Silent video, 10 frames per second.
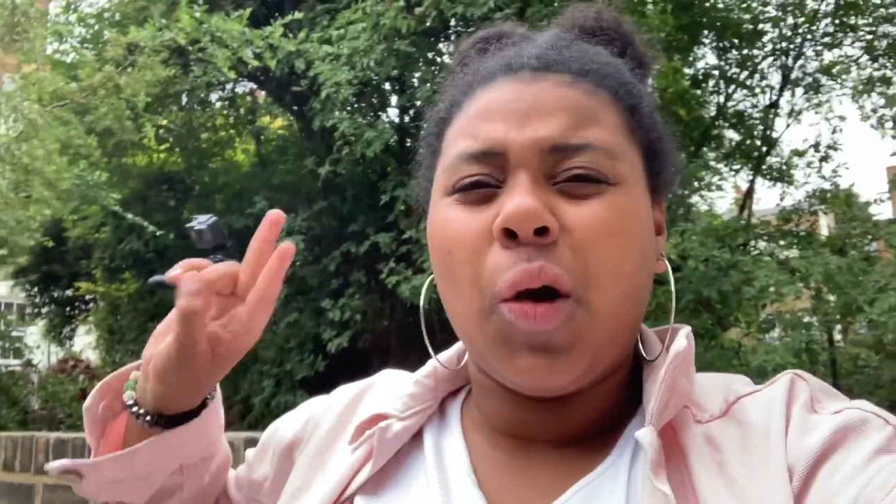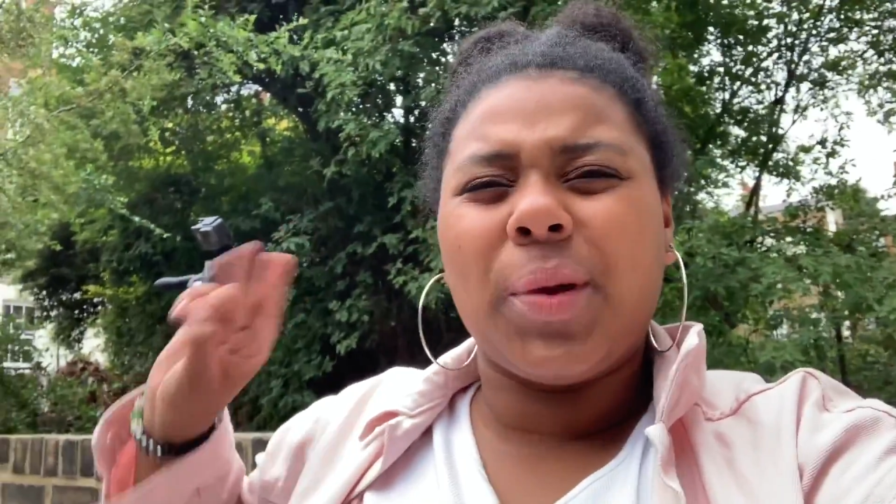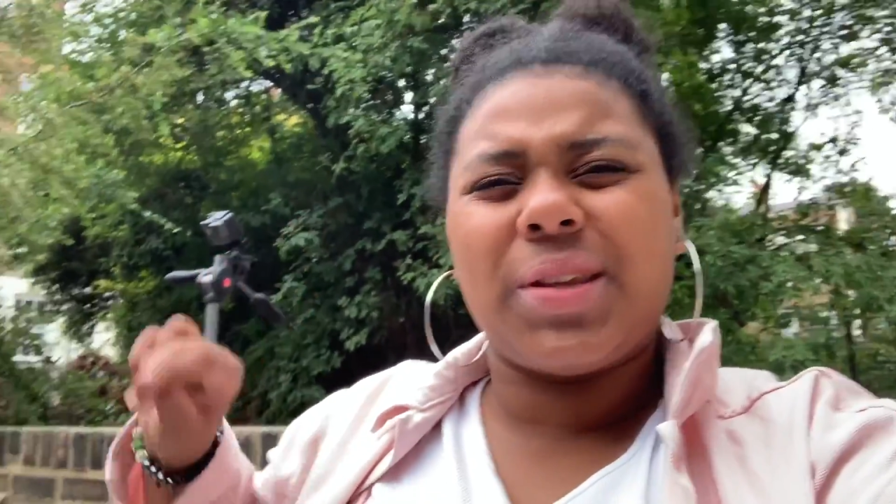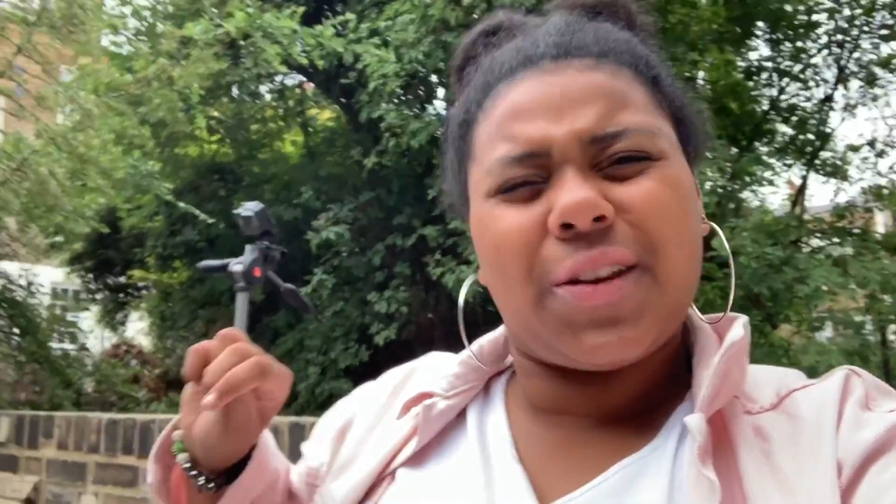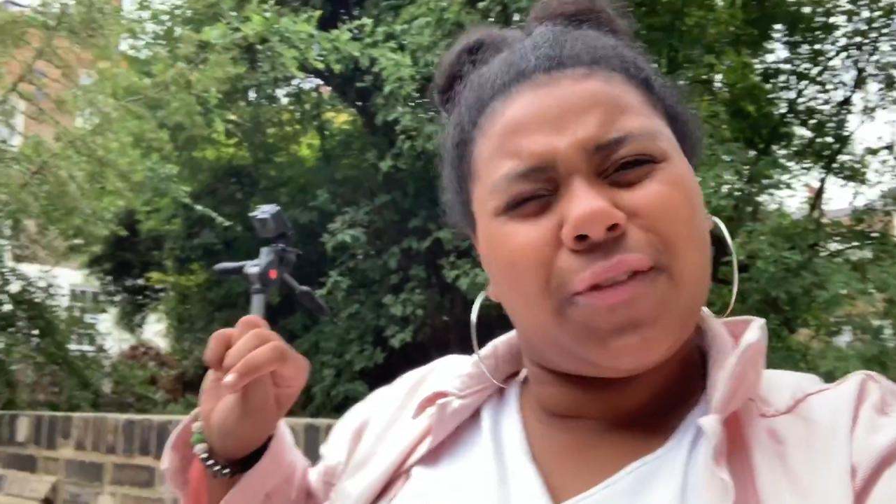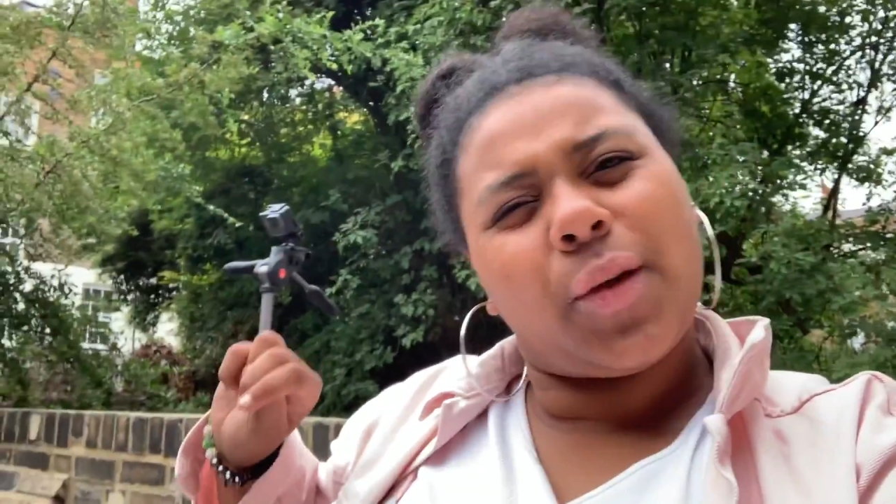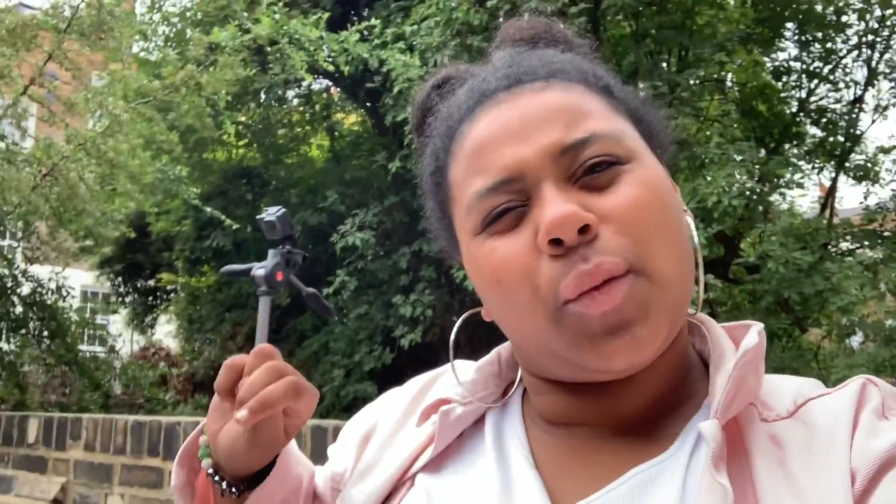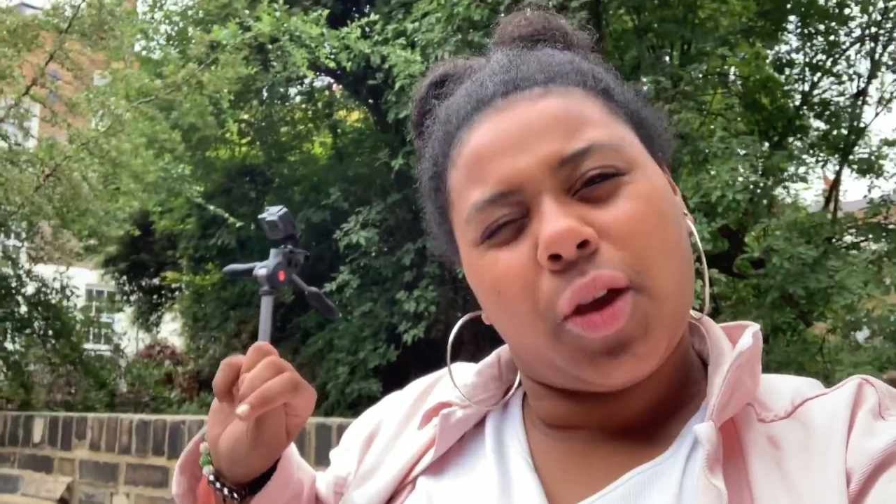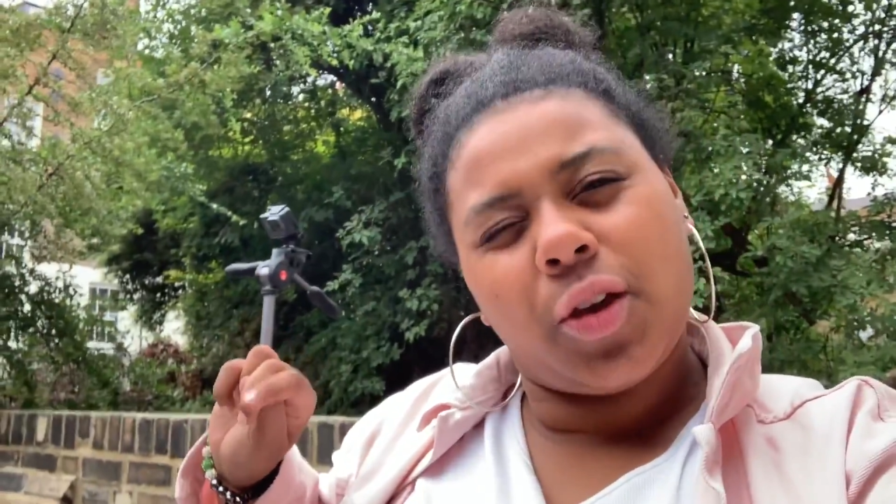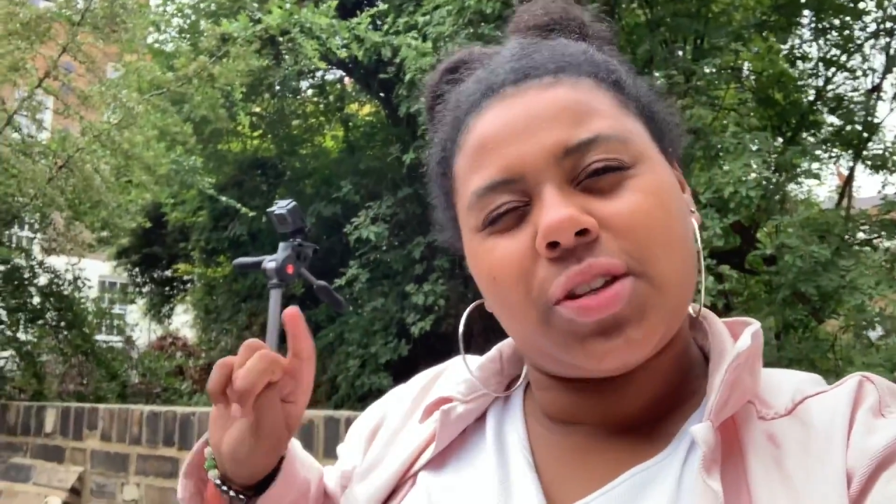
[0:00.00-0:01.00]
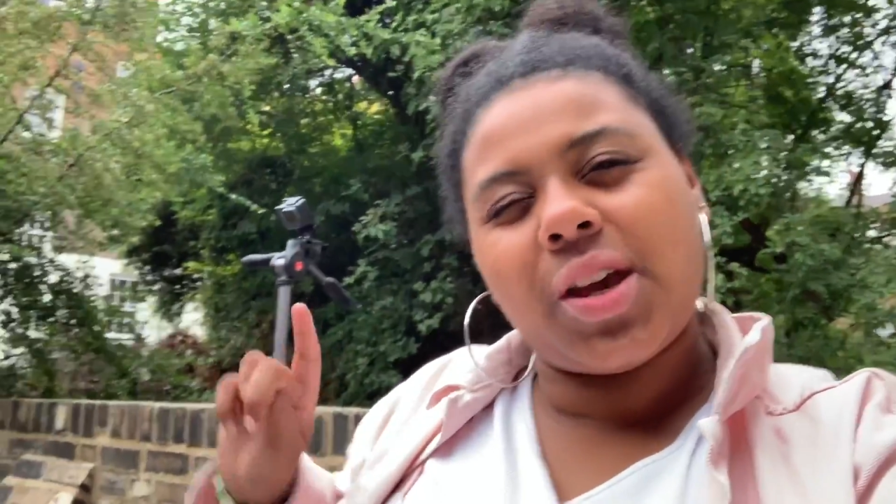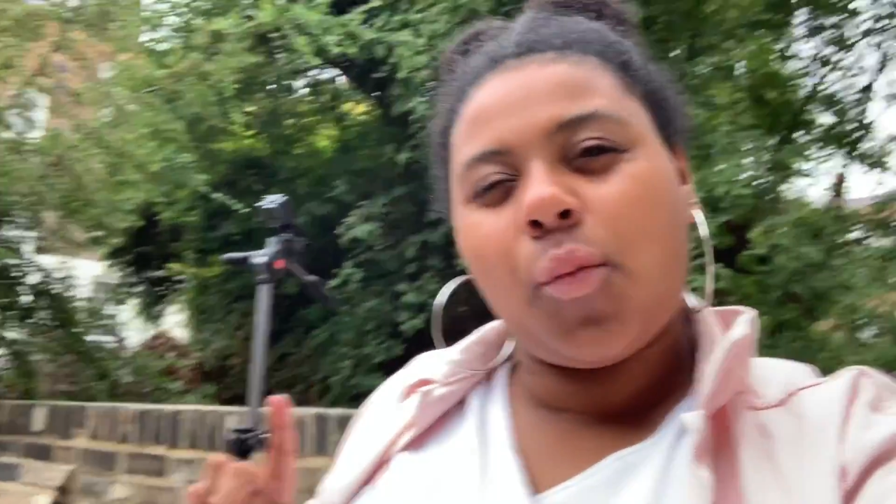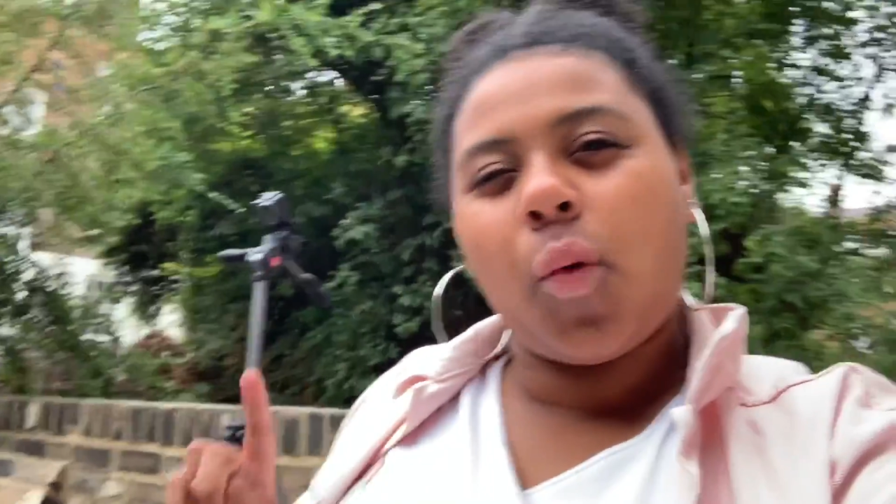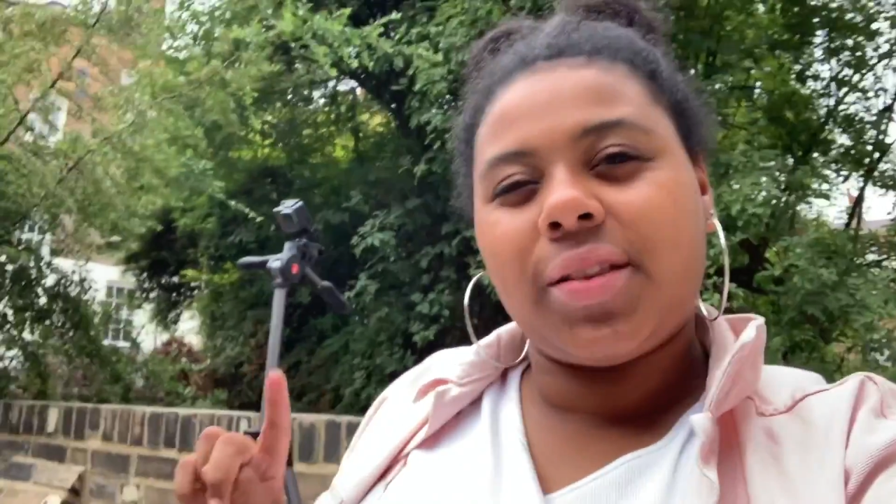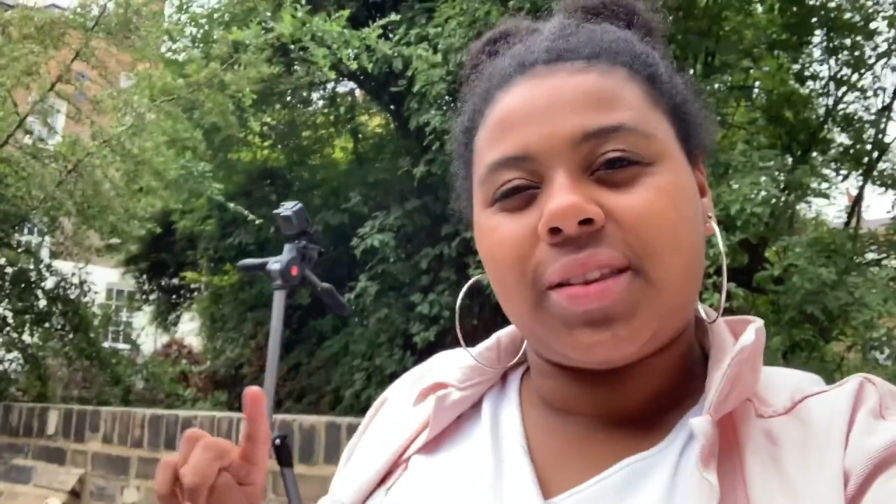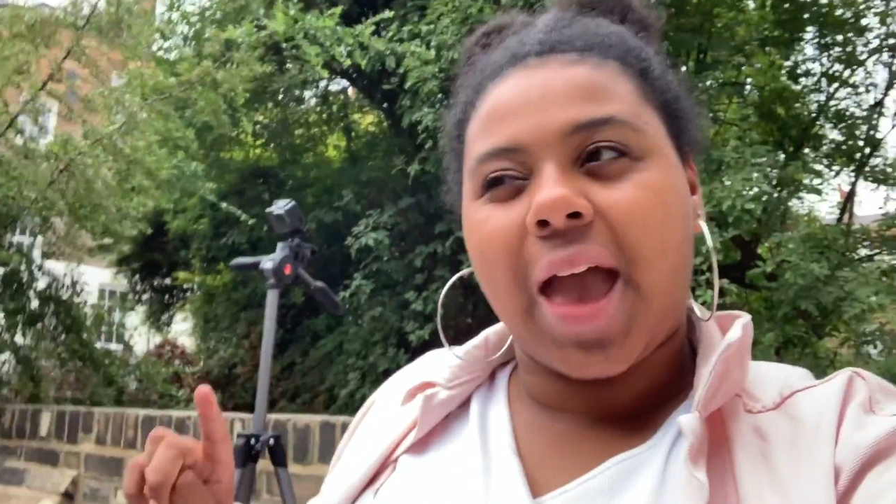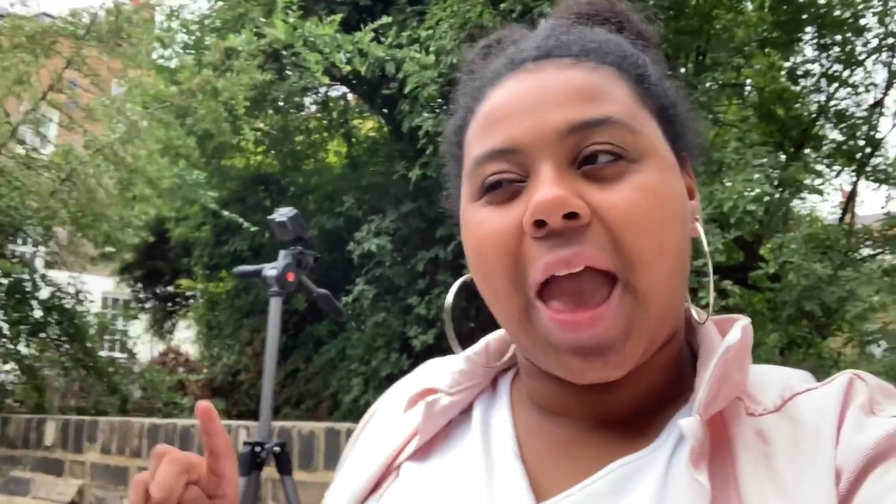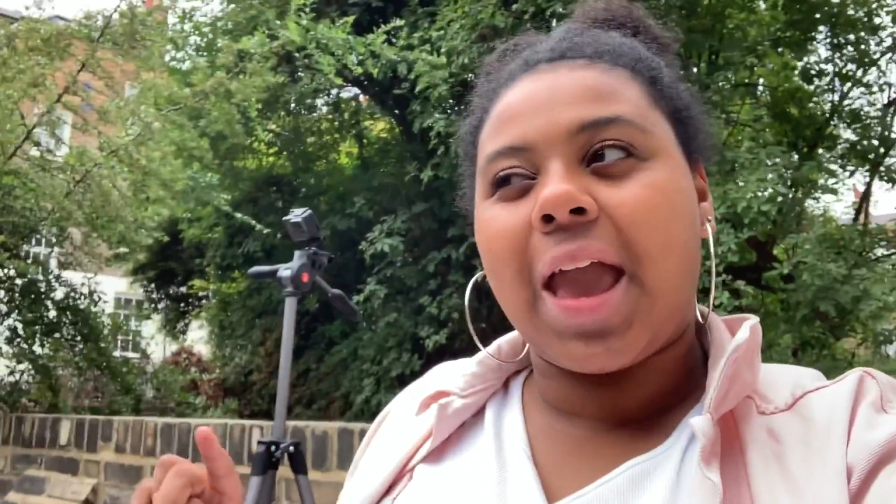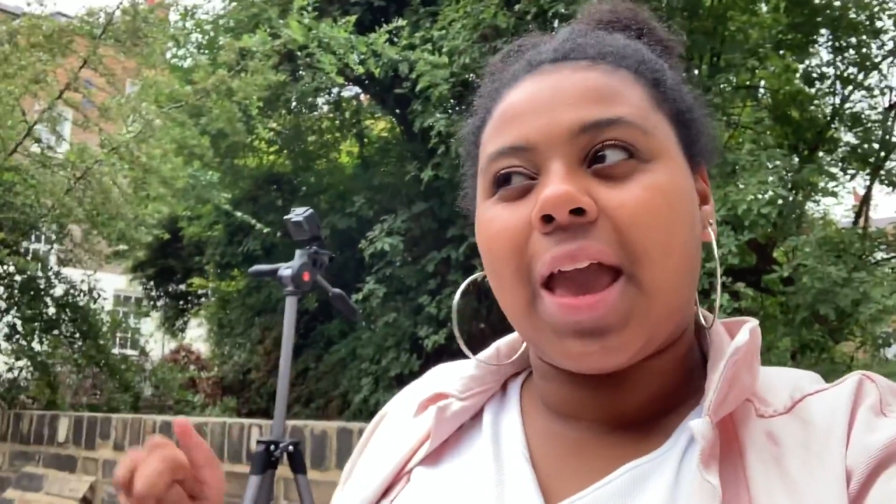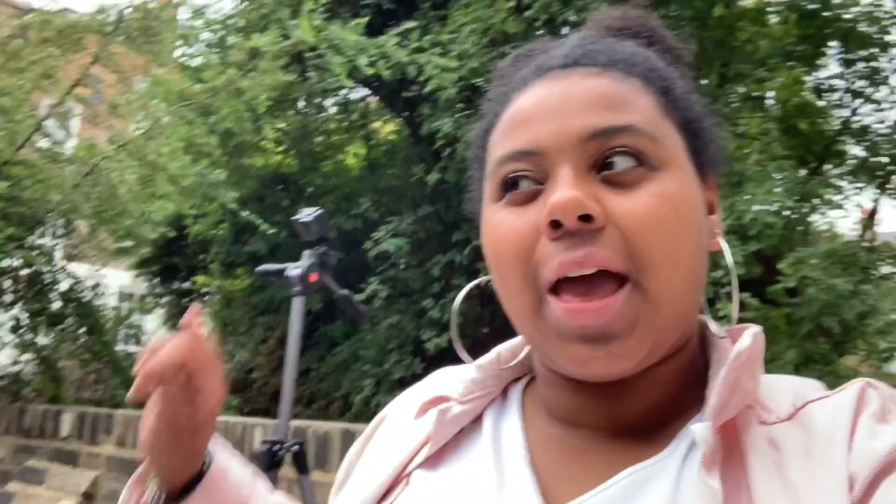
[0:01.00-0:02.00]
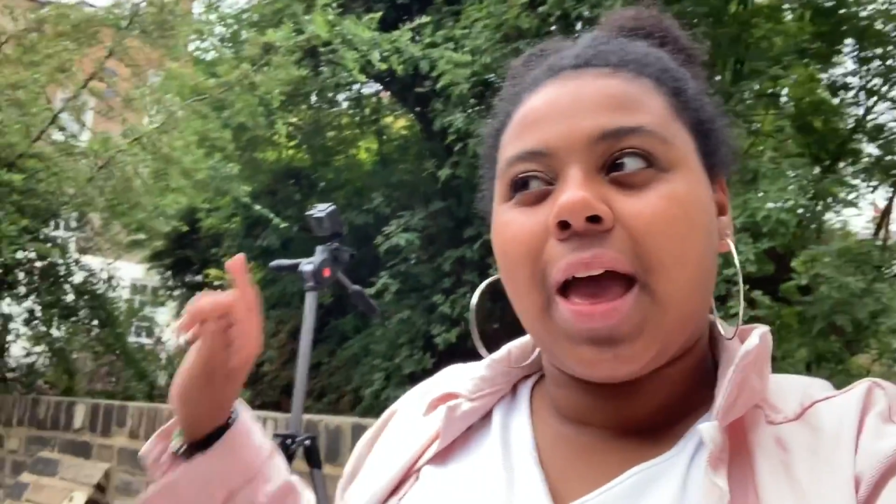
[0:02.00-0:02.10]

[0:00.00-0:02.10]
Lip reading: we did think we could do it in 1 day.